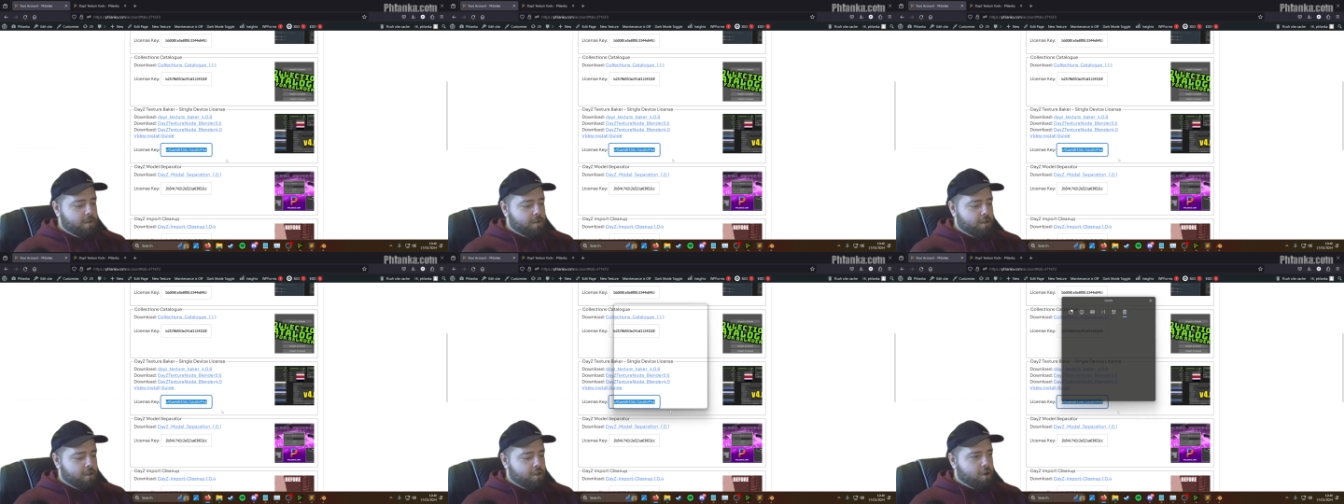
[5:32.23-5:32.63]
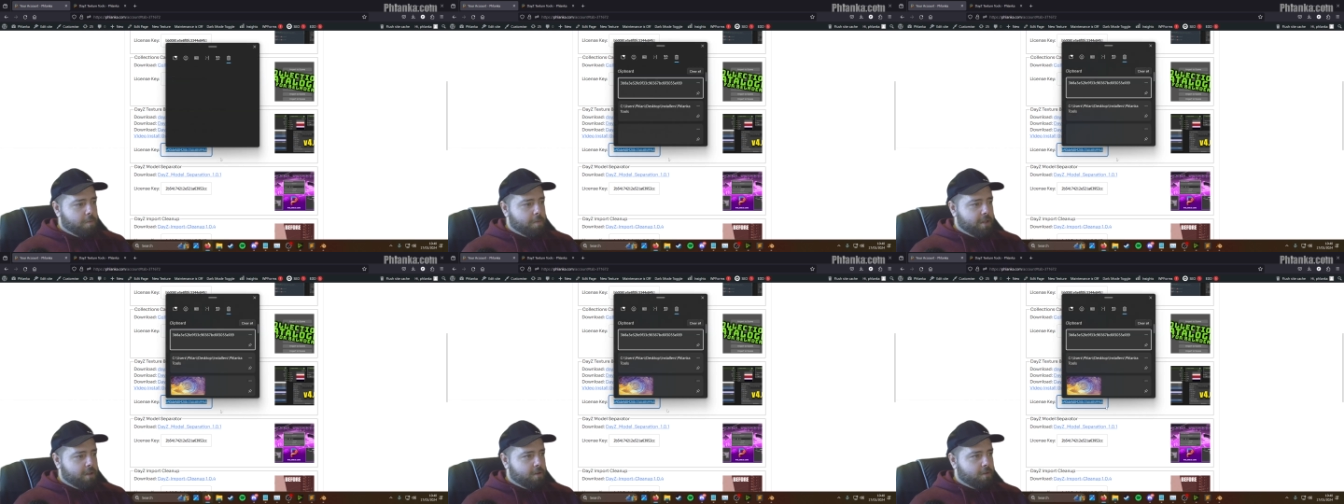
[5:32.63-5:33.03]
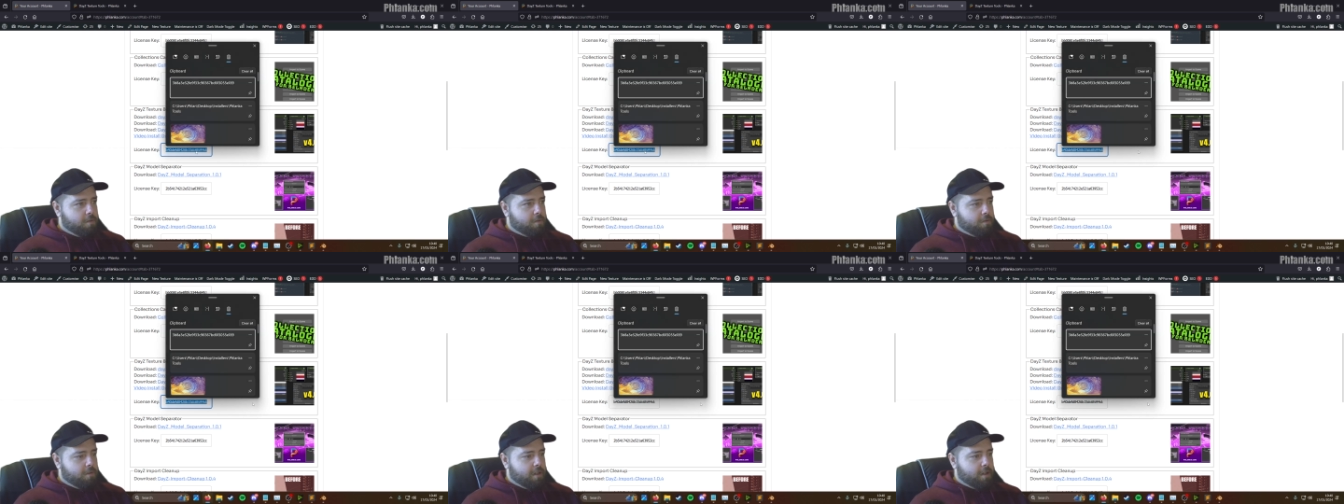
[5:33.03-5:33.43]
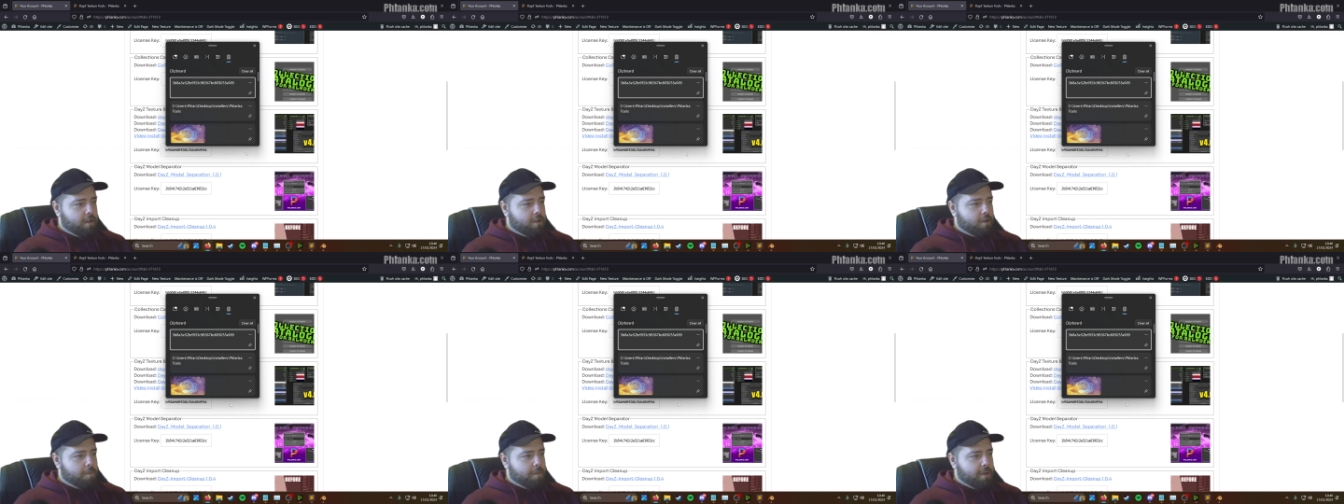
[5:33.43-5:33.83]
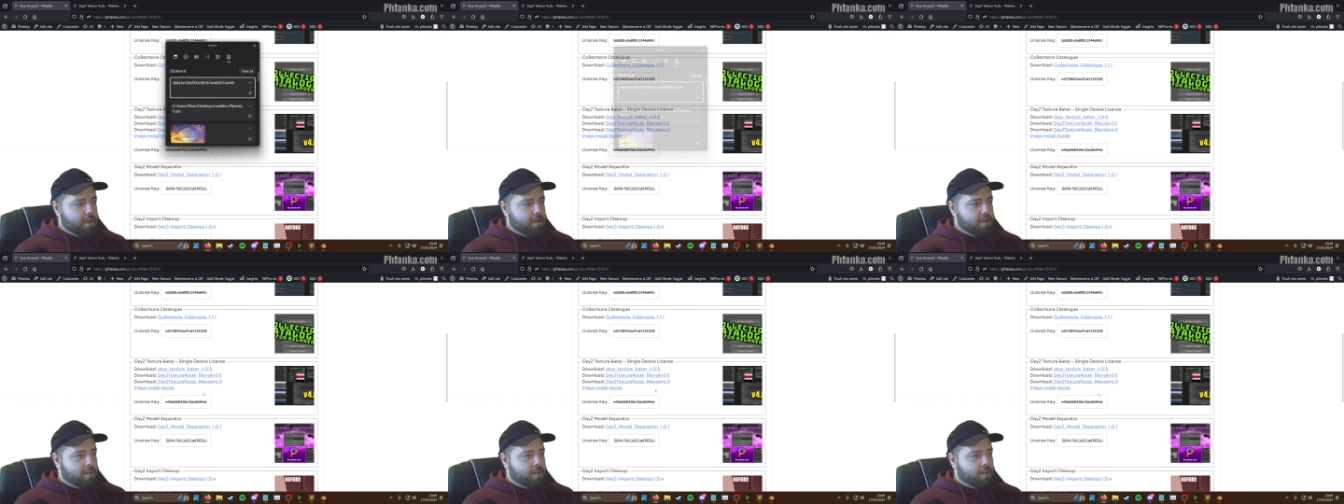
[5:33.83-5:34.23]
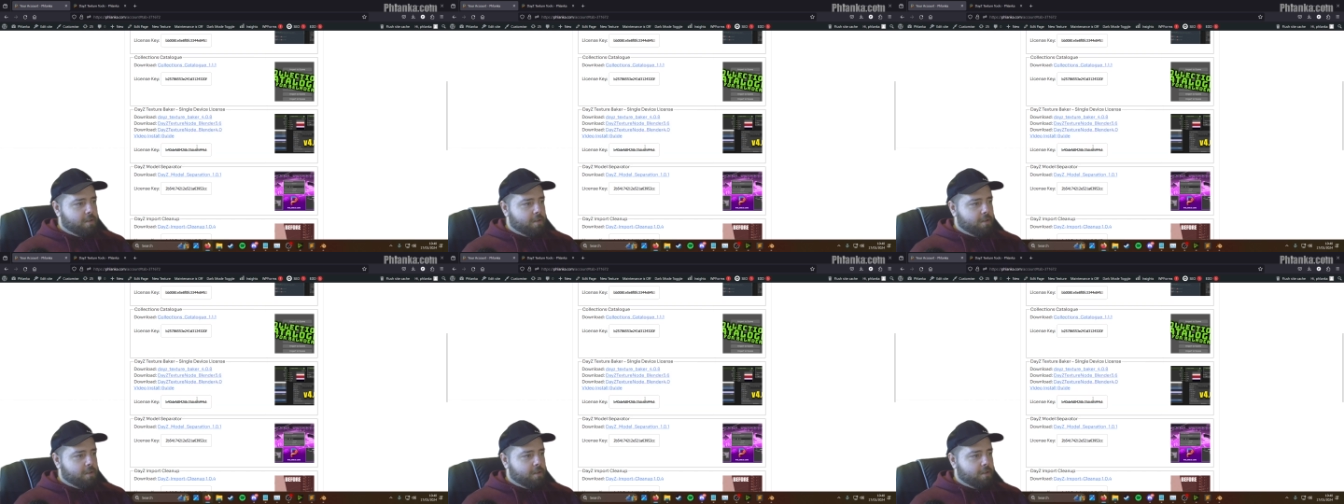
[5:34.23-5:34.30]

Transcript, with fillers: one, copy. Oh, I think copy.